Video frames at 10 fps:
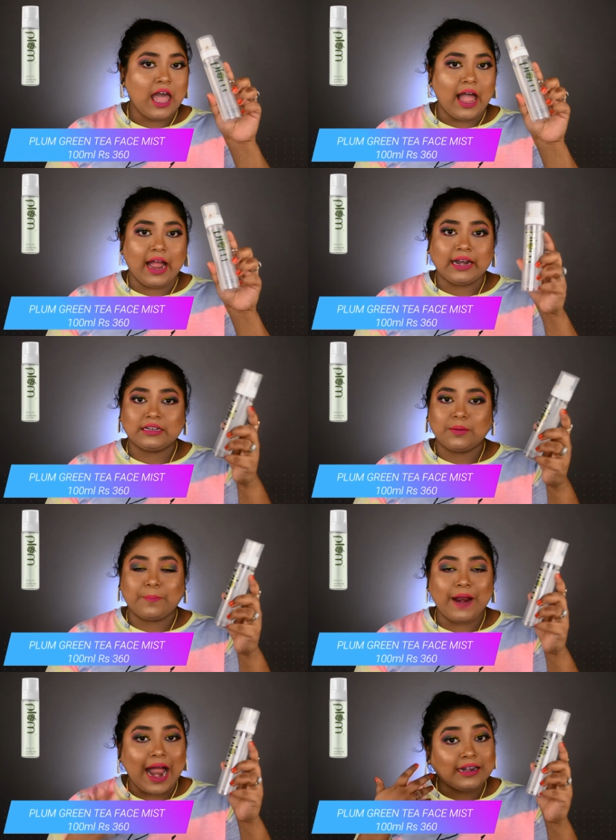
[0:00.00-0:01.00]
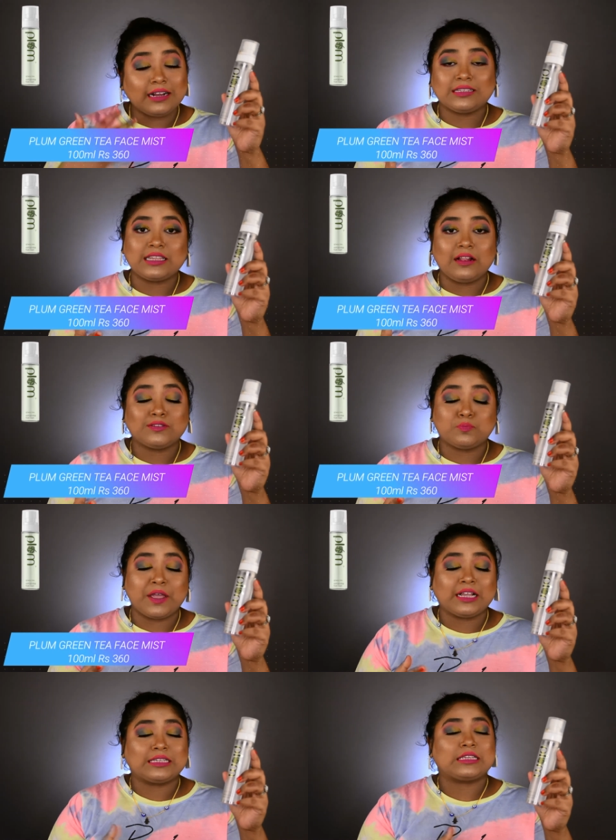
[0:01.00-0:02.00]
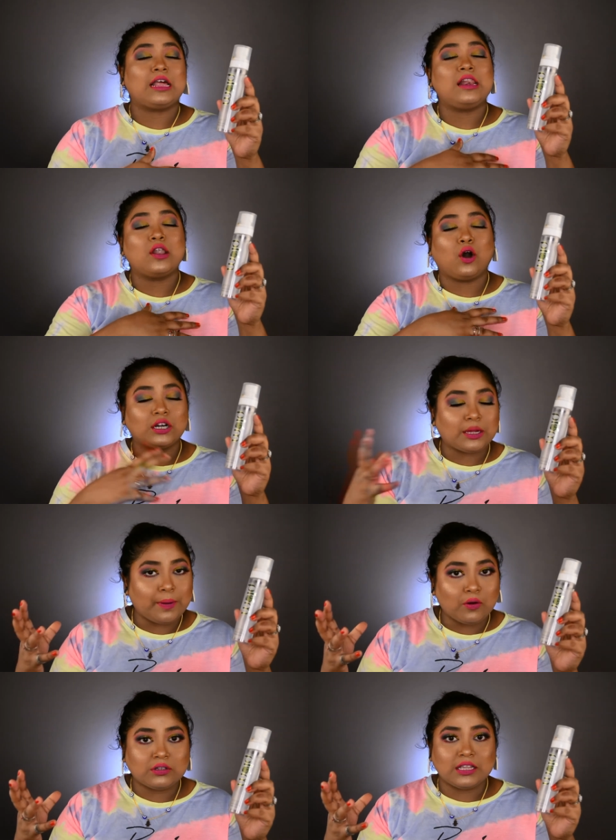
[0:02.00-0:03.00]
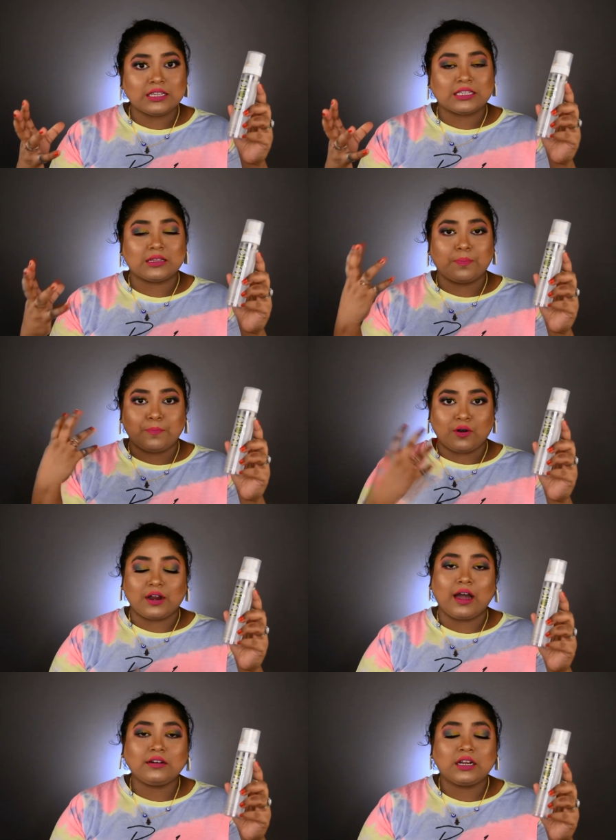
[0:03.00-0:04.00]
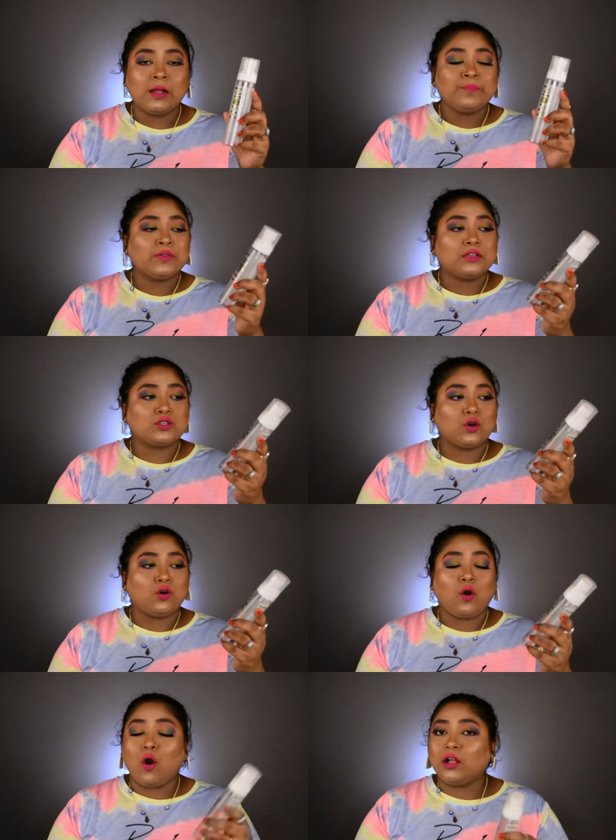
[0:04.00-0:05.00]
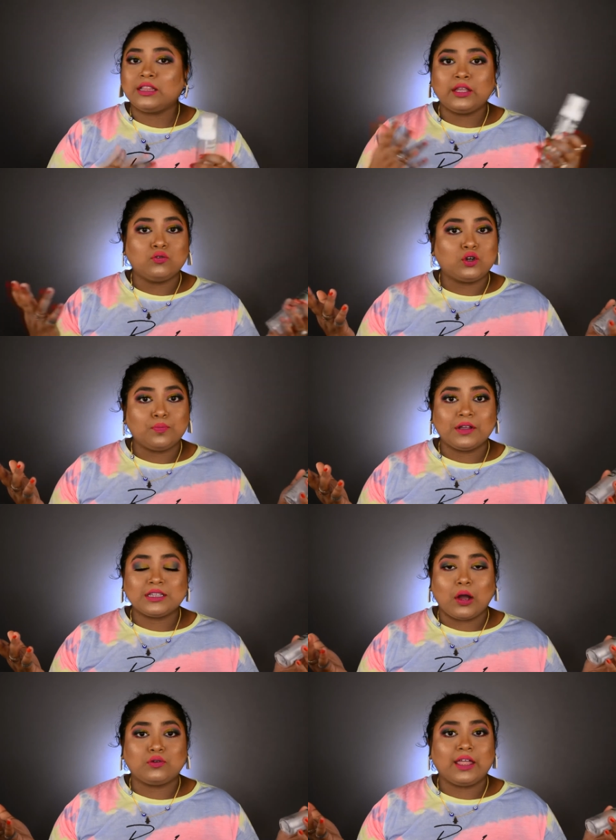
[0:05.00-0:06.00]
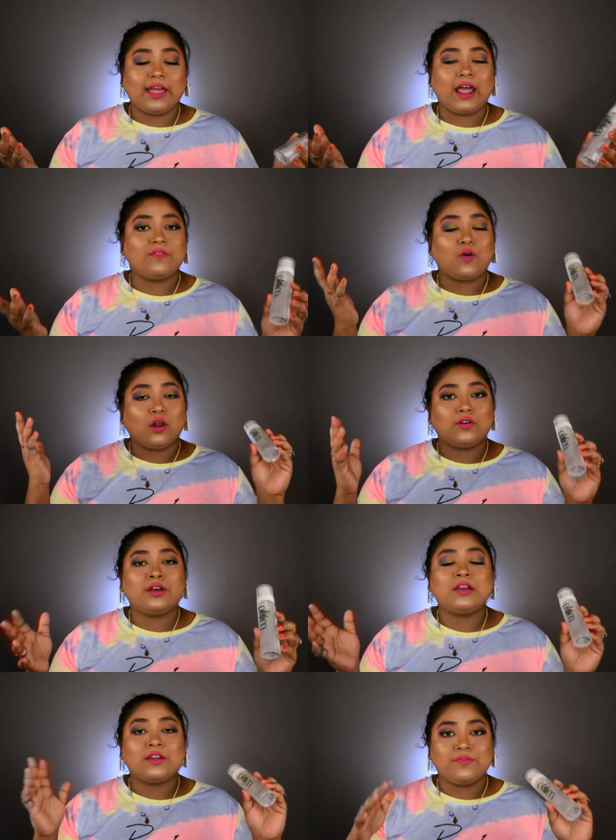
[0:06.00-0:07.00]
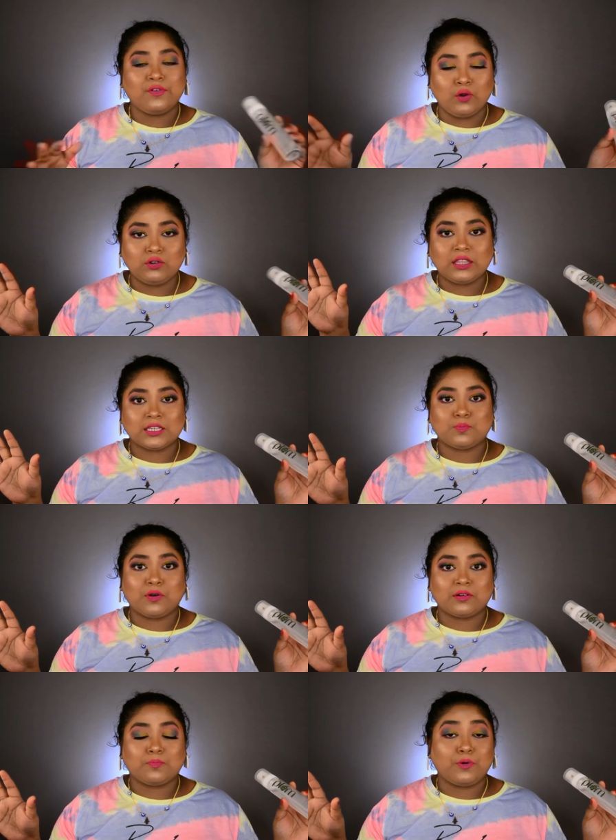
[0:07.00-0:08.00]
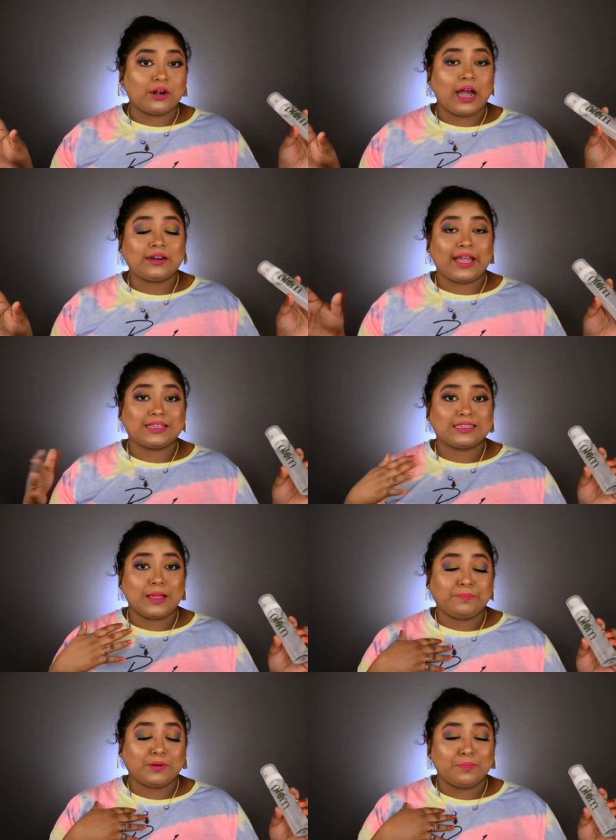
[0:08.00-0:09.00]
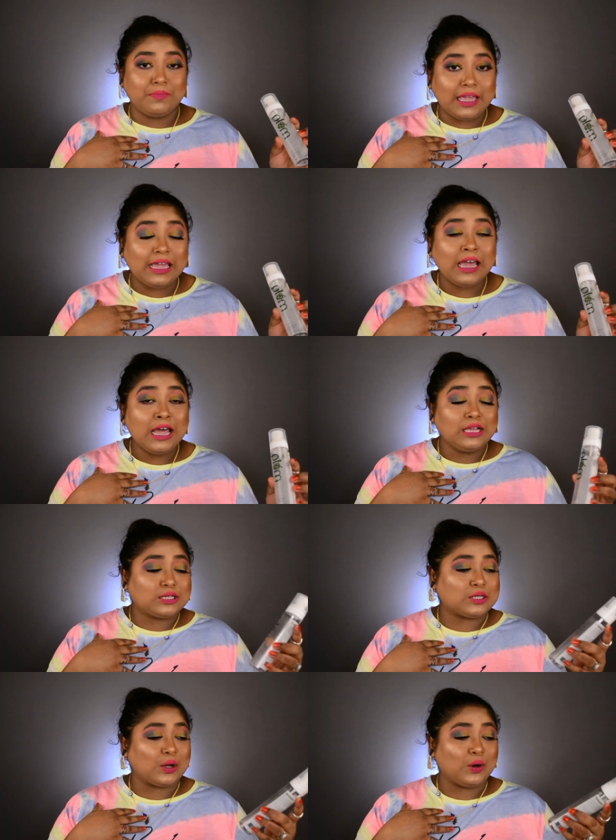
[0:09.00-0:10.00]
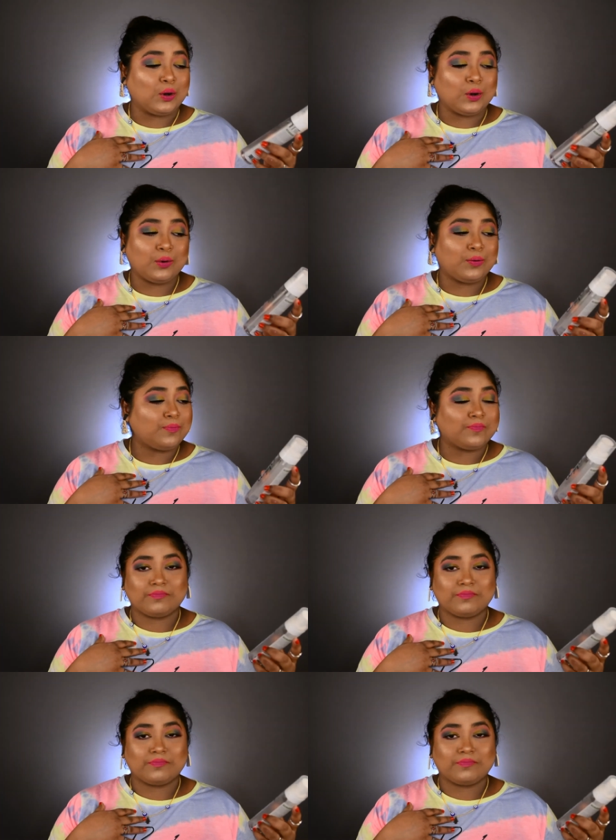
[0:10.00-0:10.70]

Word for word: and the brand itself speaks a lot about this product. So all the YouTubers out there have already reviewed this product except me. So